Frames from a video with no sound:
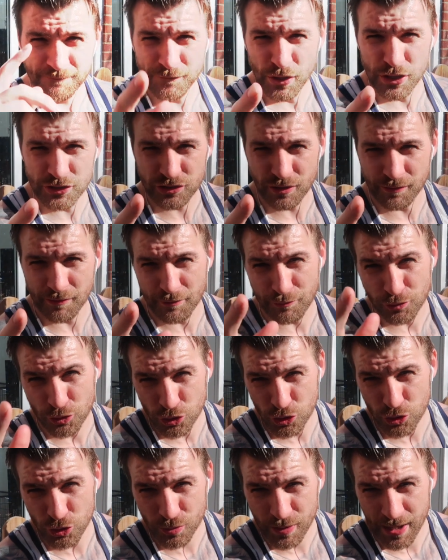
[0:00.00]
First off, if you're
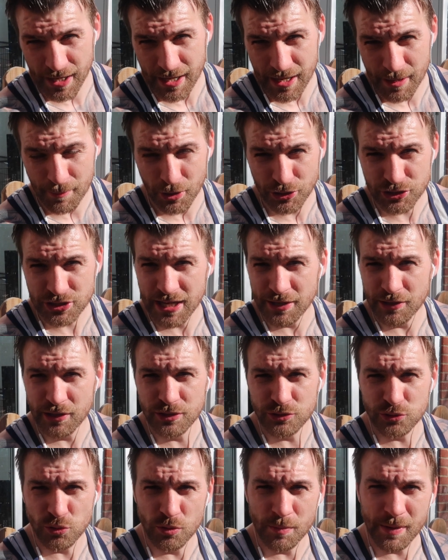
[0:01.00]
new here, my
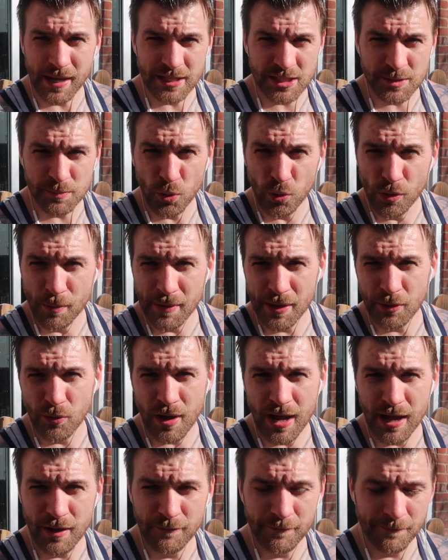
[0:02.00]
channel is all about exploring
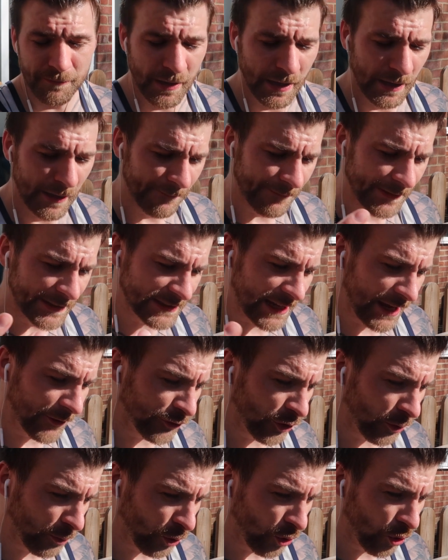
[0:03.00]
mental health things that are
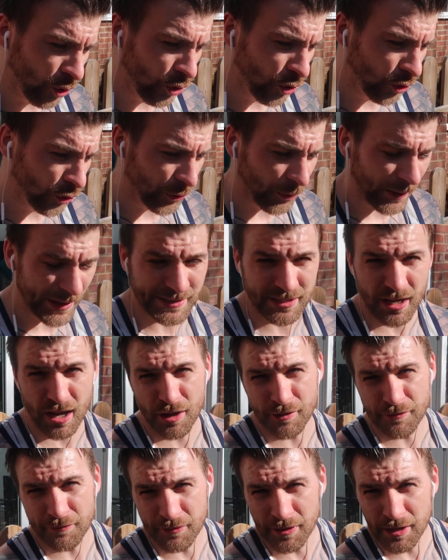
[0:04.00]
topical, the ways that
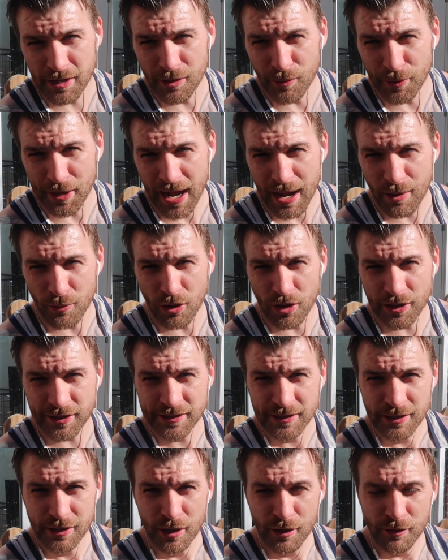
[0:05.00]
I feel and how
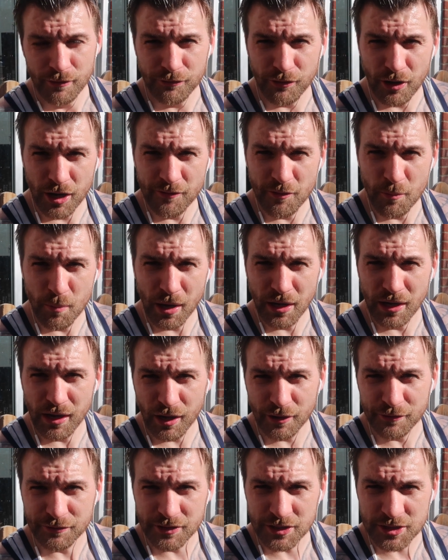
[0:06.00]
I thrive in my
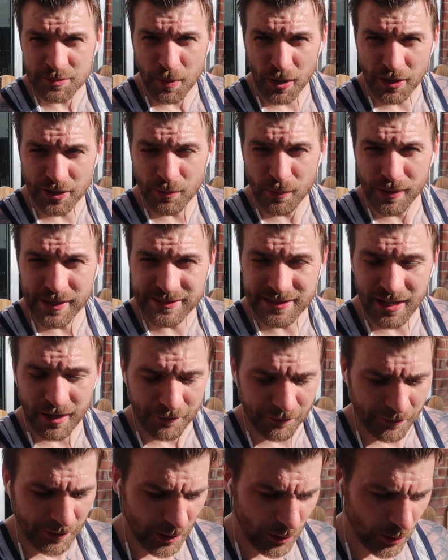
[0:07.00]
life despite the ways that
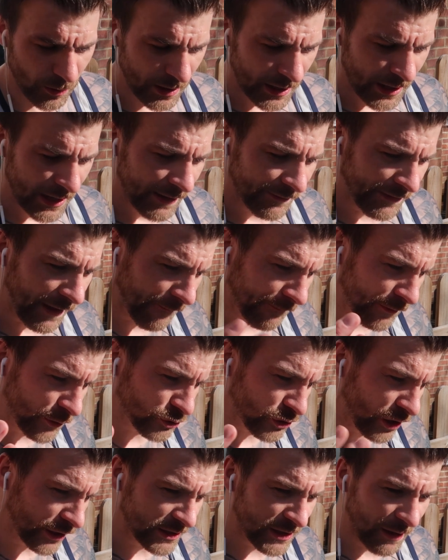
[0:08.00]
I feel. That
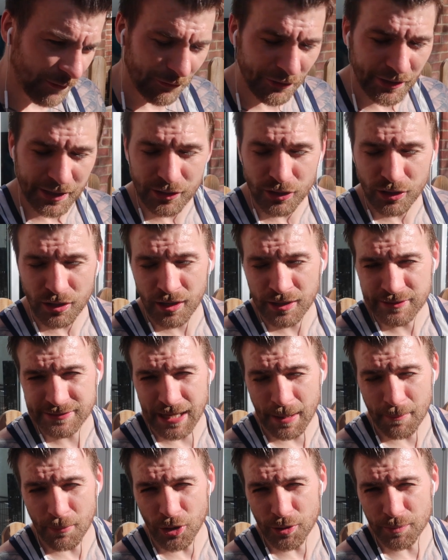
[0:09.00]
feels like something
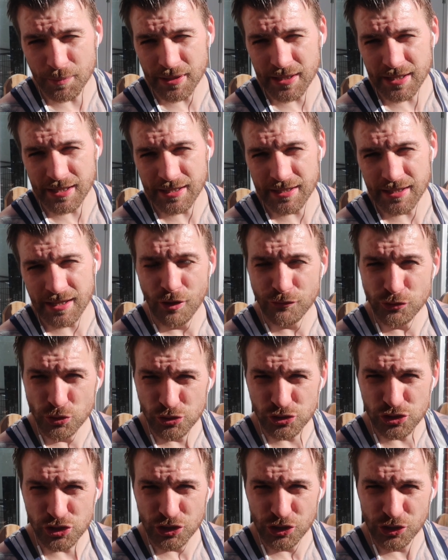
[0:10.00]
that might be of
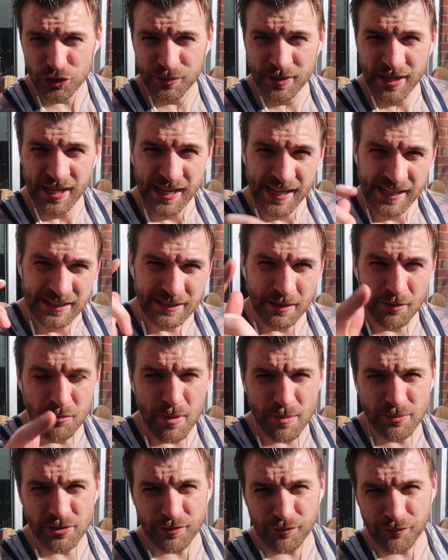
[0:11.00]
use to you. Then
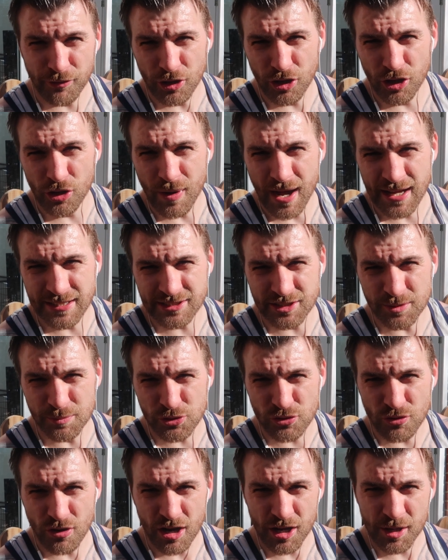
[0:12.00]
remember to follow and
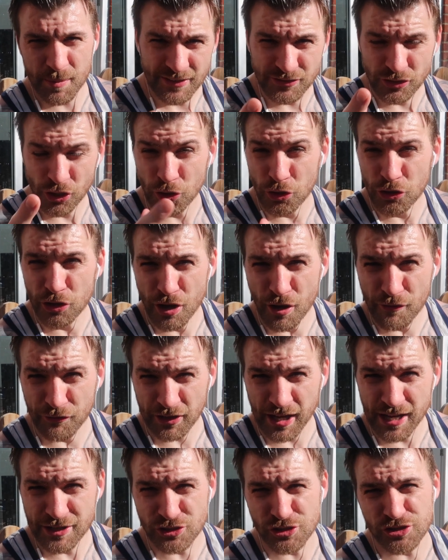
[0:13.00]
subscribe and turn on the
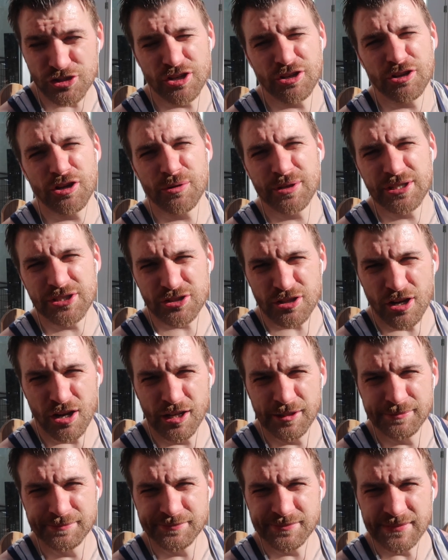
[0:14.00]
notifications so you know each
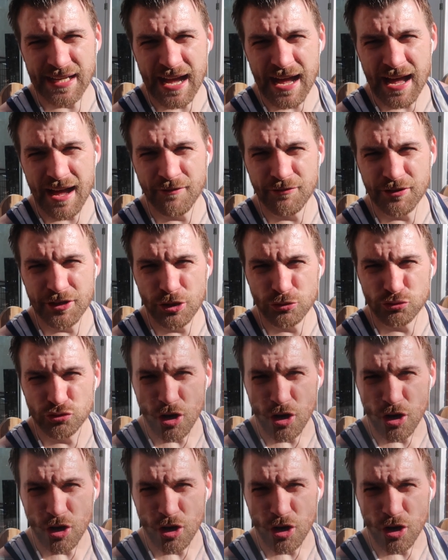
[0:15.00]
time that a video